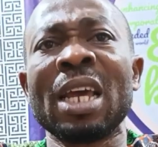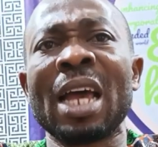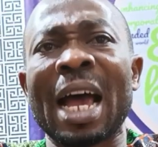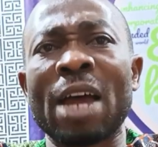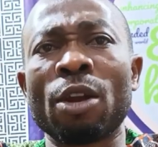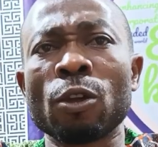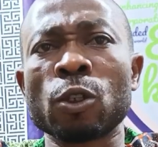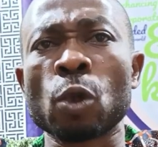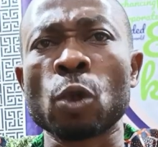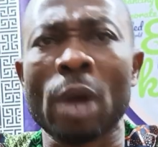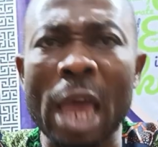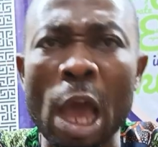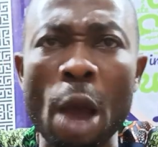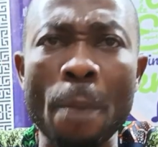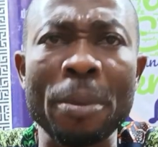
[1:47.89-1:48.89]
and
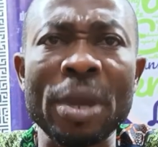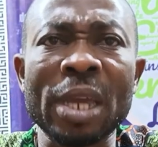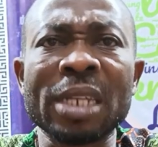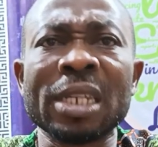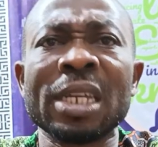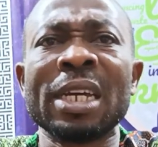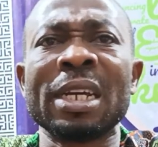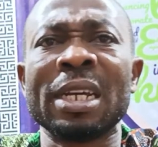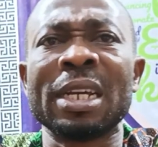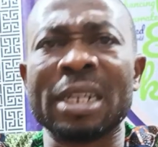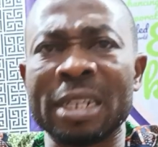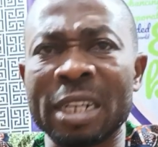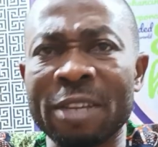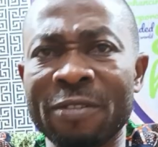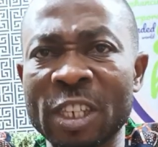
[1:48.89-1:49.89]
also helping
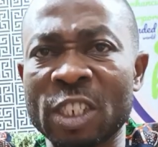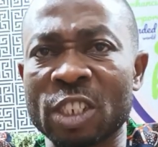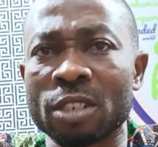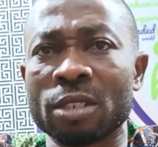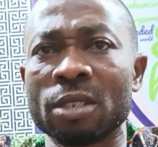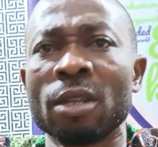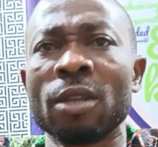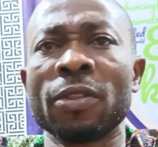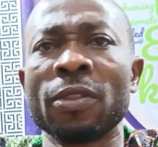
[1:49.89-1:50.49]
revision